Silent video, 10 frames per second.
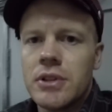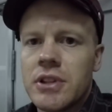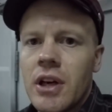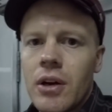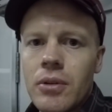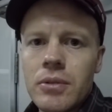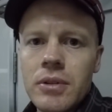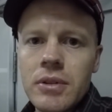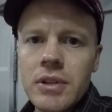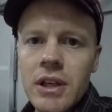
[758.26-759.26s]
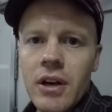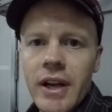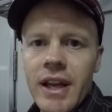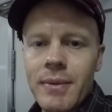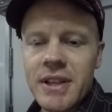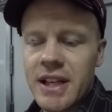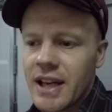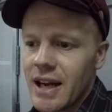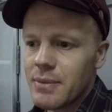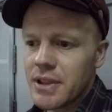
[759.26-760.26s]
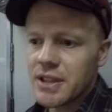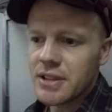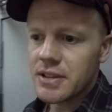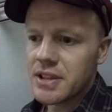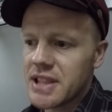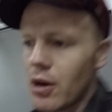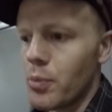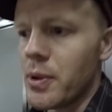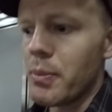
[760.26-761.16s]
So the guy came into the cabin and set up the